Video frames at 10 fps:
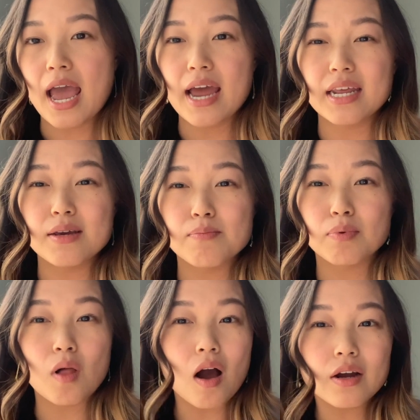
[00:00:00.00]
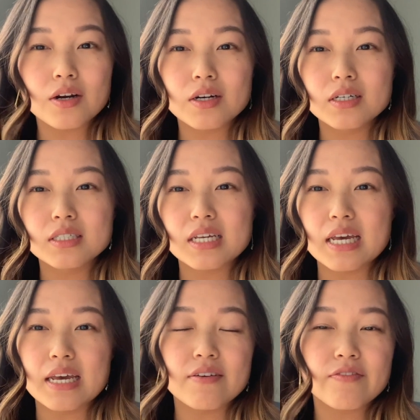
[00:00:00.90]
Any
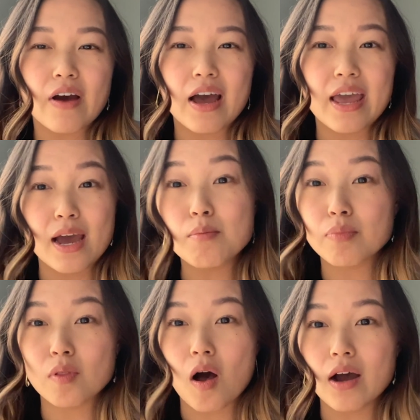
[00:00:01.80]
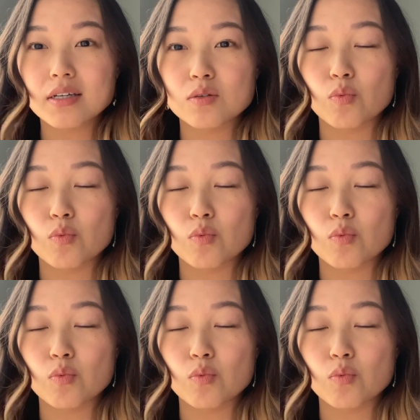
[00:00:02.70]
blockers, if I am blocked,